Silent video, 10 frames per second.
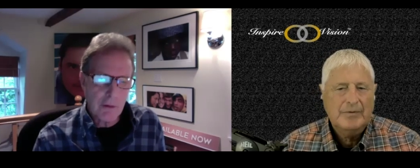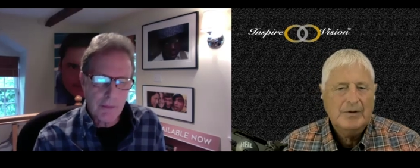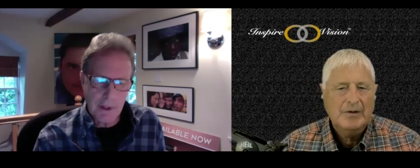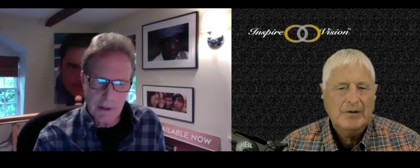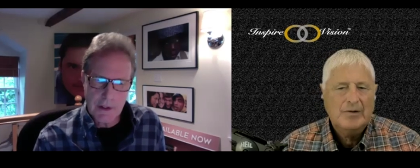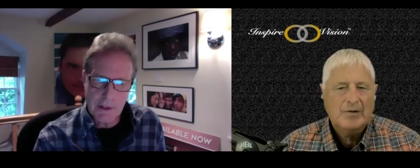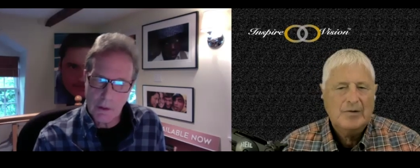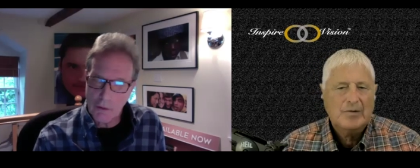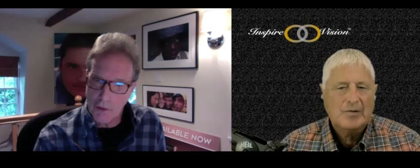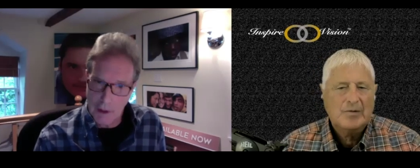Speaker 1: been a
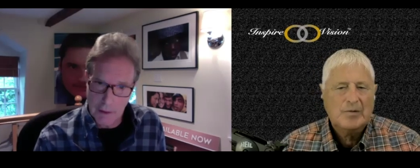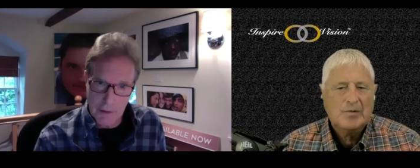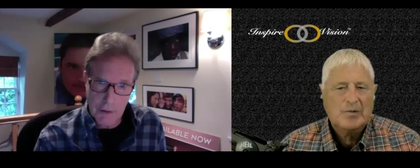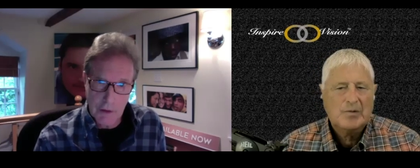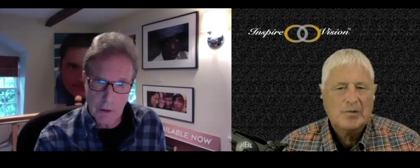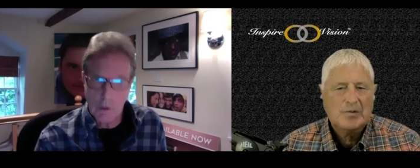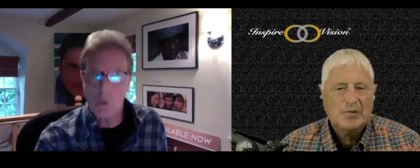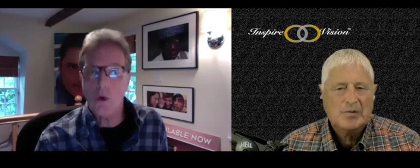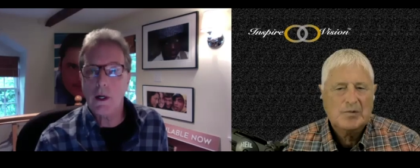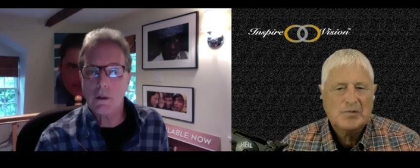single volunteer who
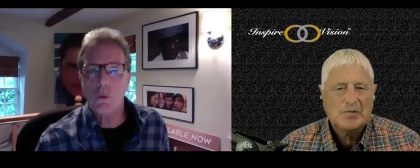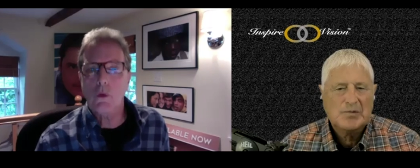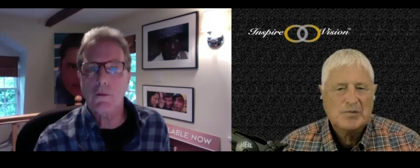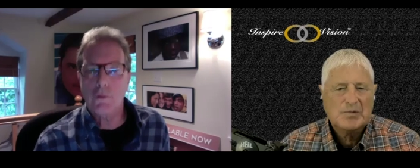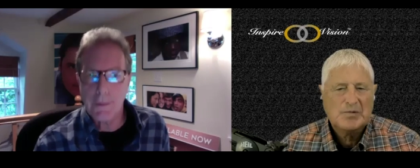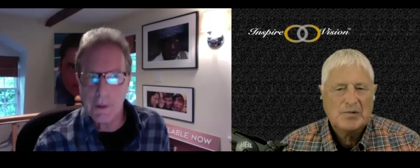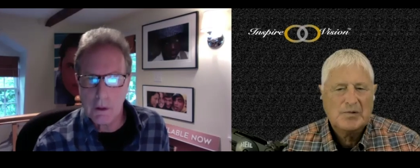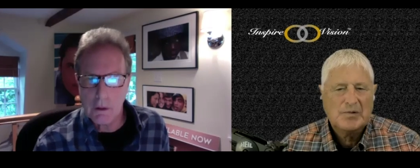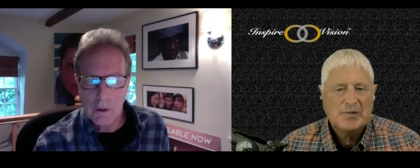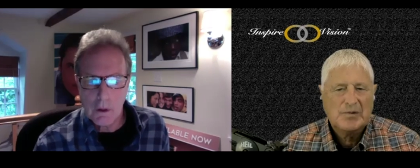walked away from
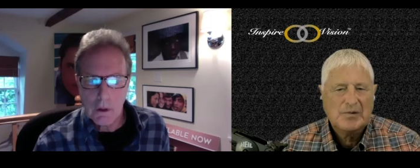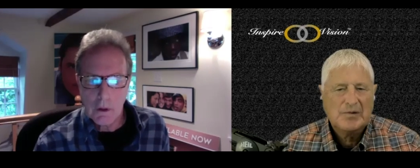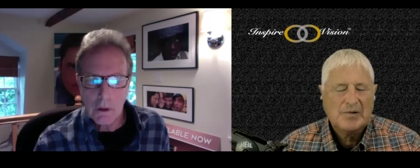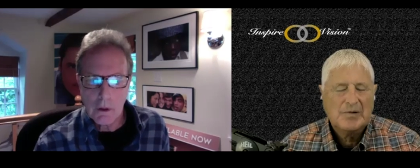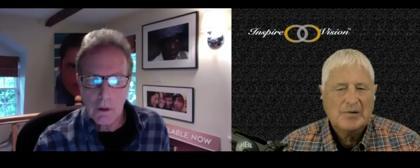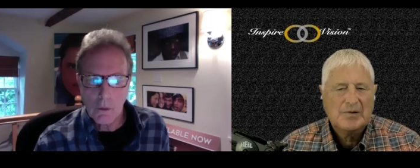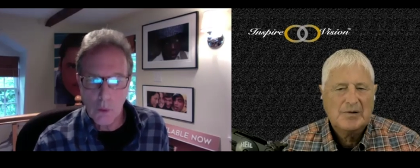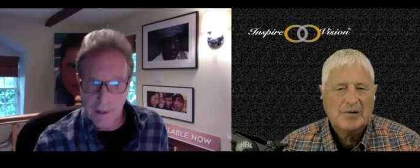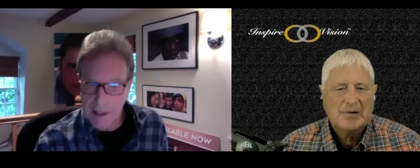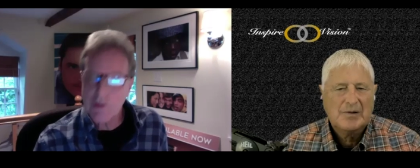there
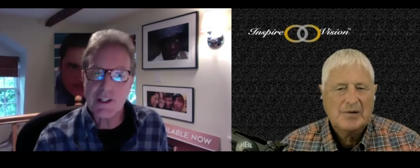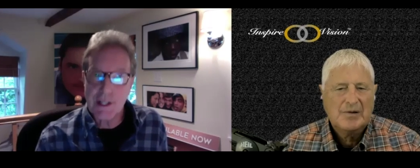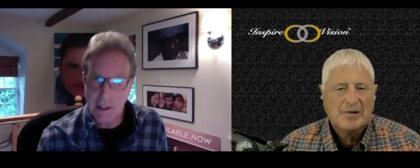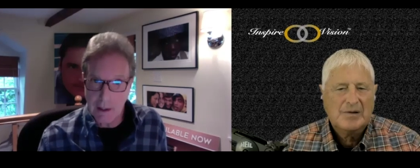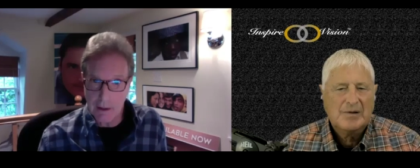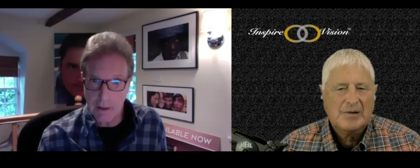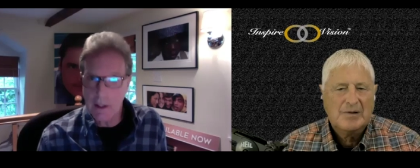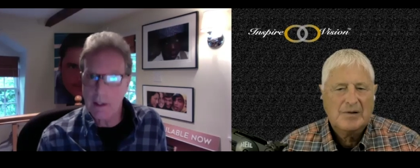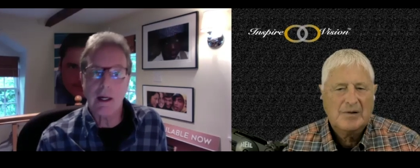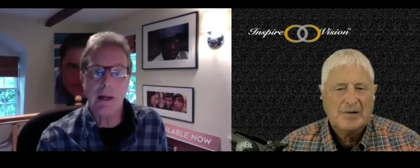without saying that
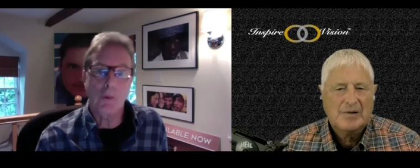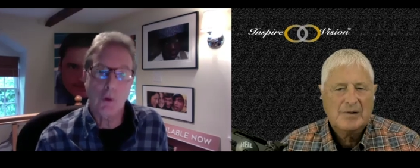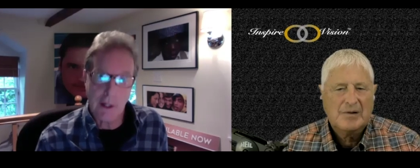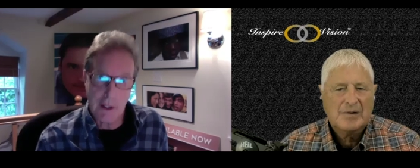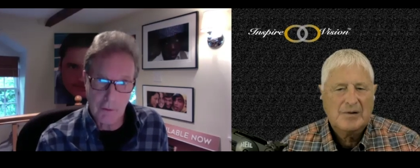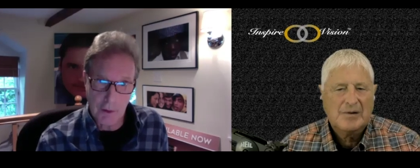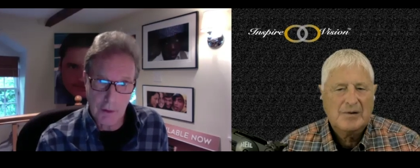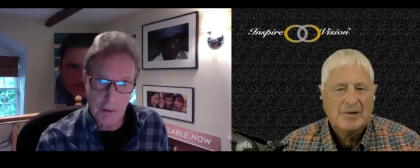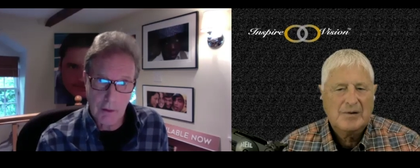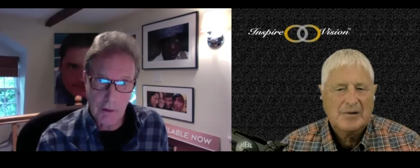they got more out of it
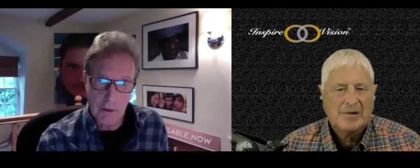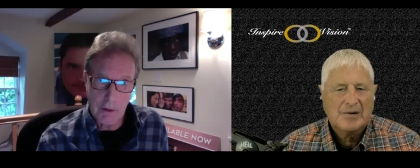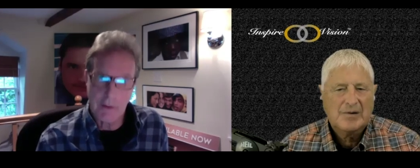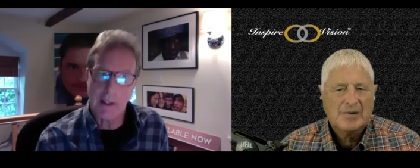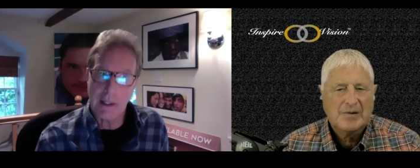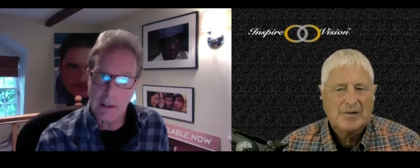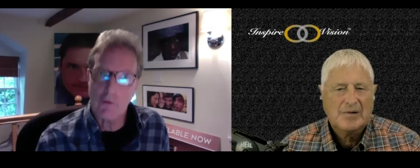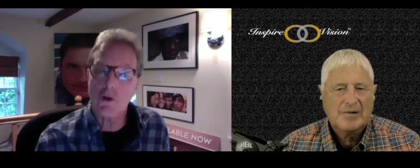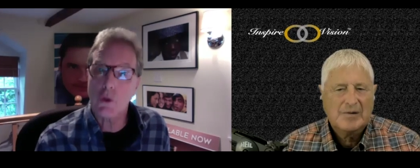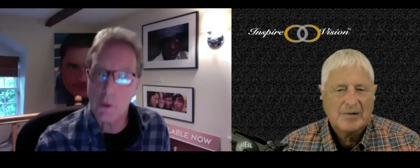than they gave
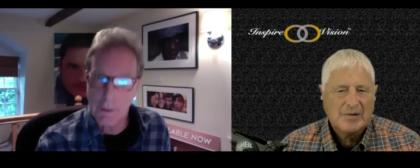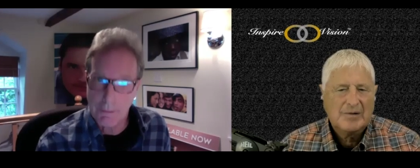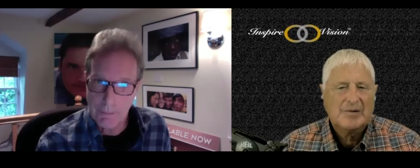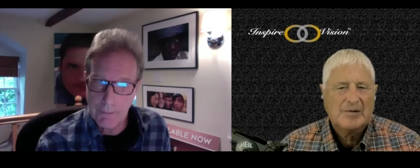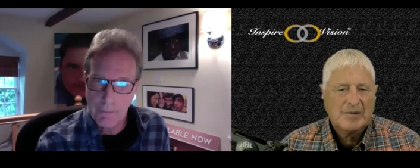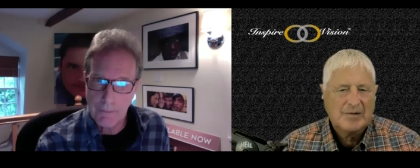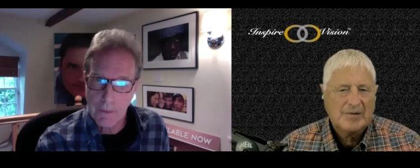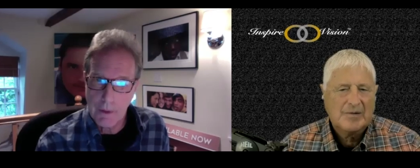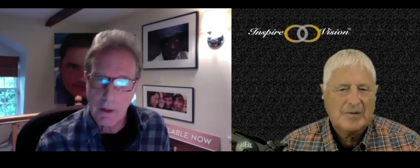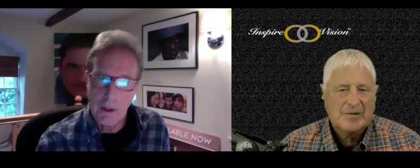to it.
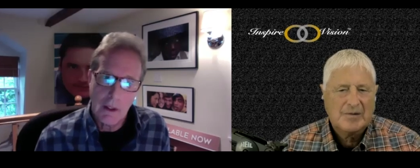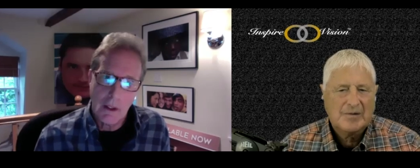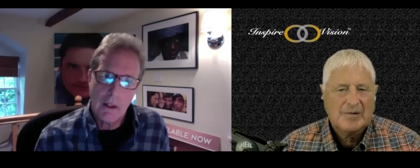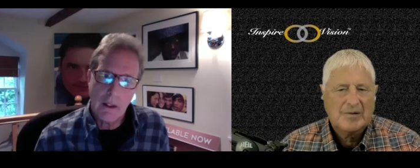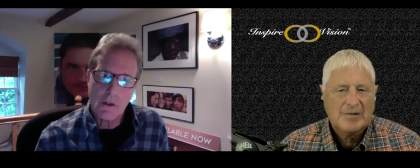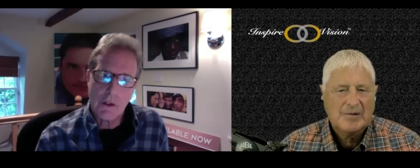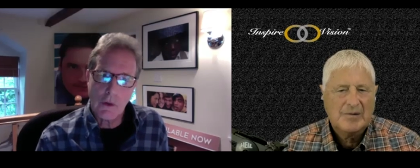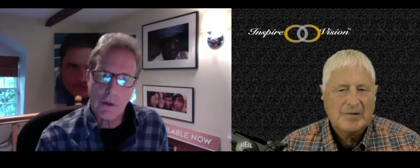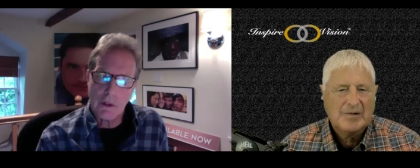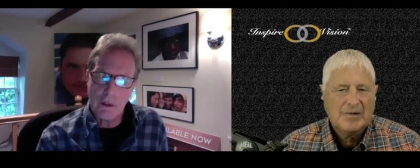So
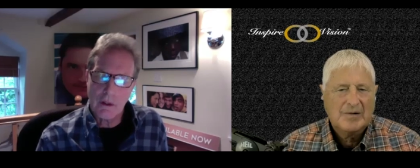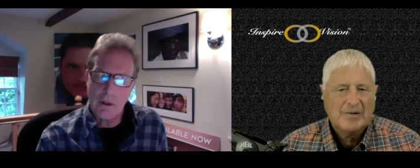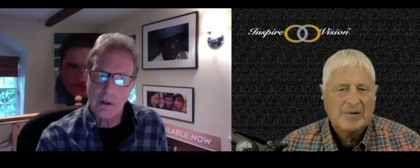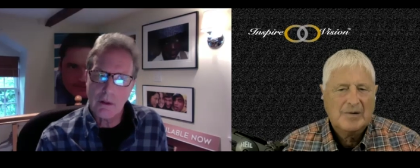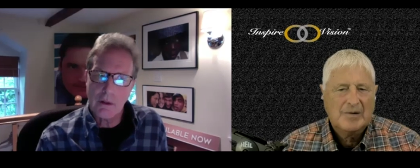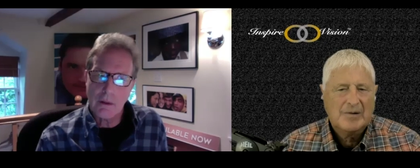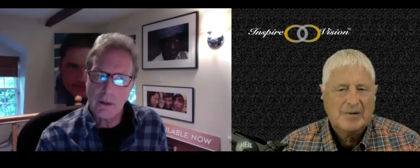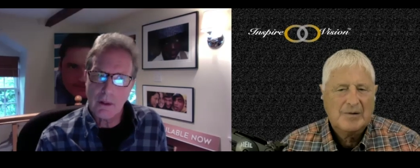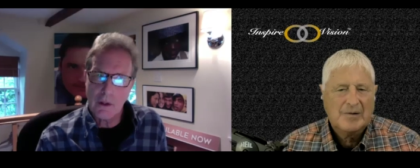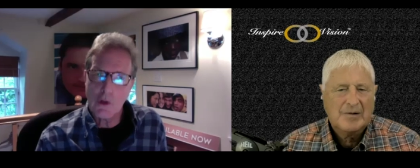the,
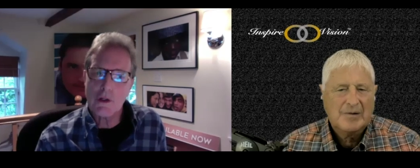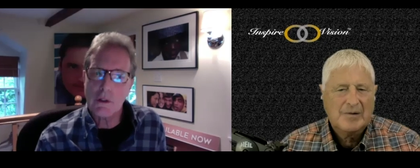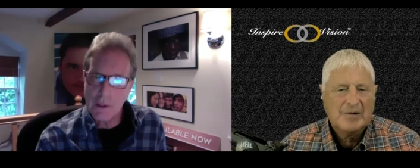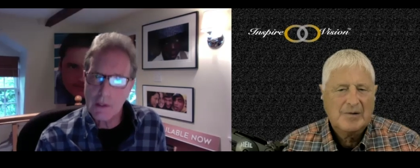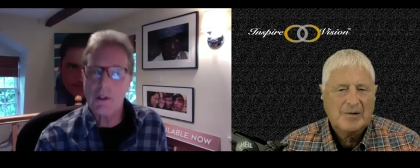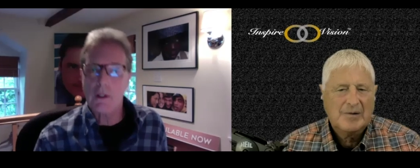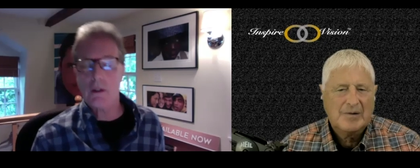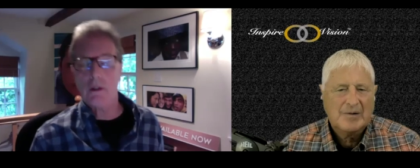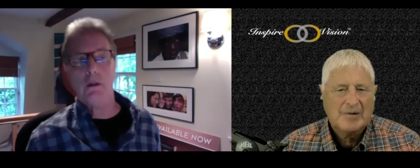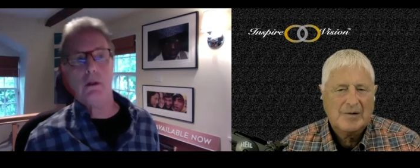the notion of giving,
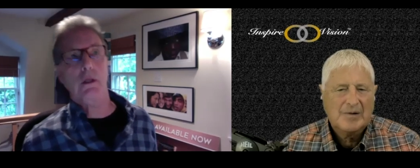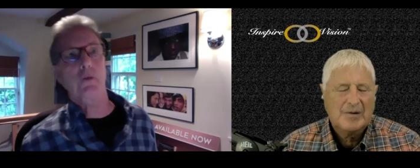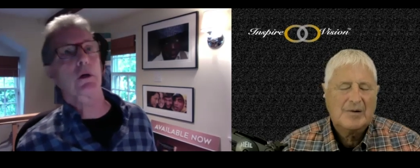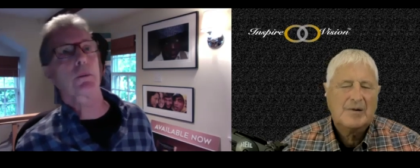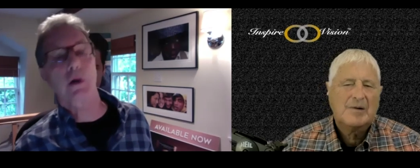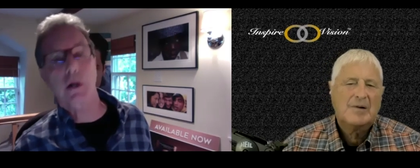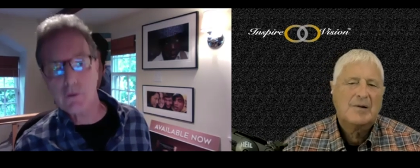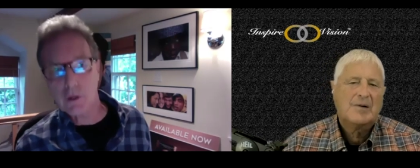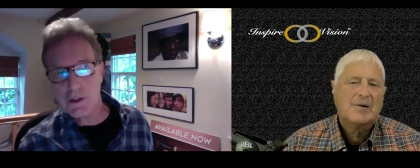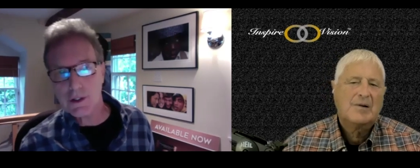uh, giving a part of
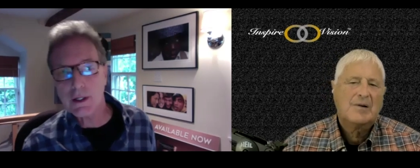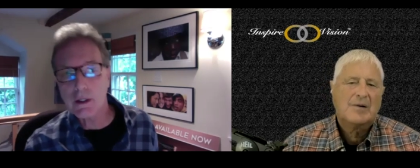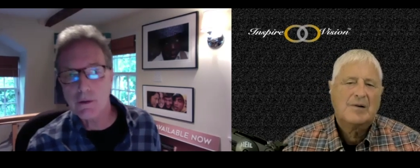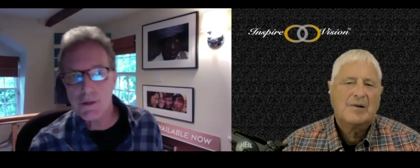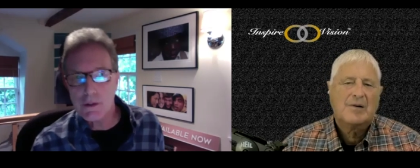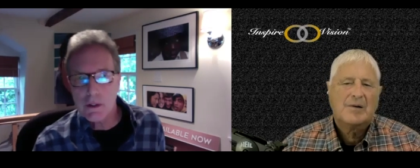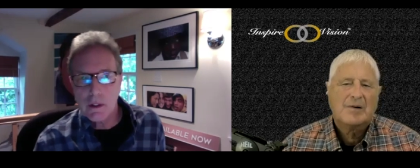ourselves